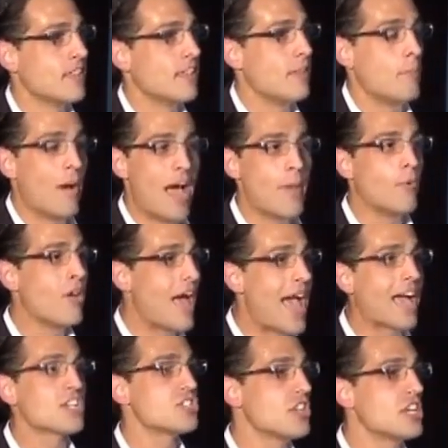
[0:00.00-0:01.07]
The Bible
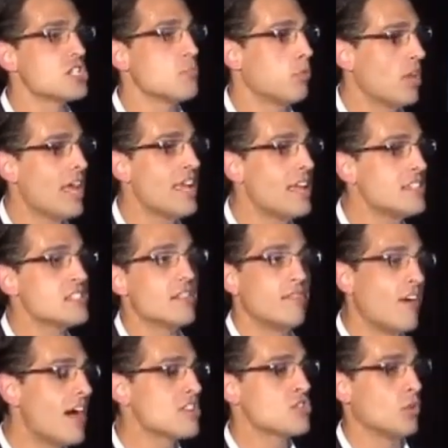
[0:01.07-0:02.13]
actually explains the
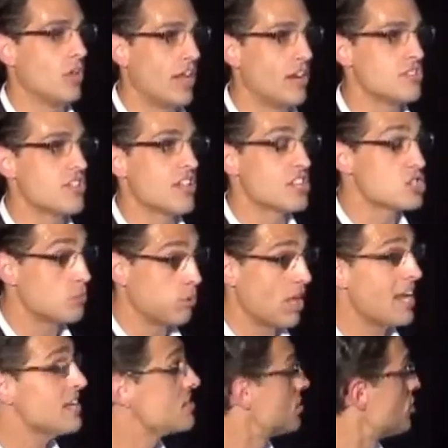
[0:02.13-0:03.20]
fossil layers. It
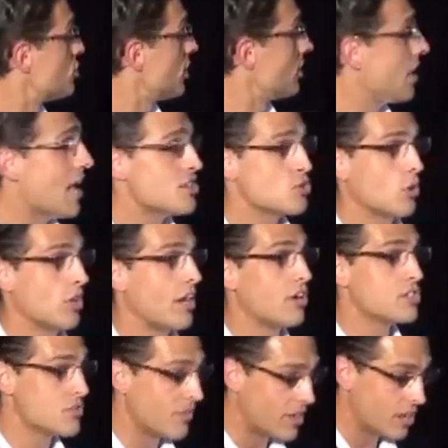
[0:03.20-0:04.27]
explains the geological
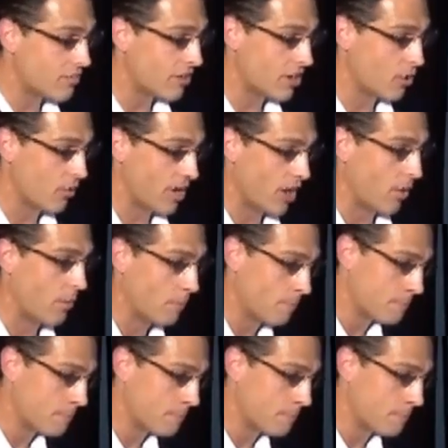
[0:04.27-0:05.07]
layers very, very well.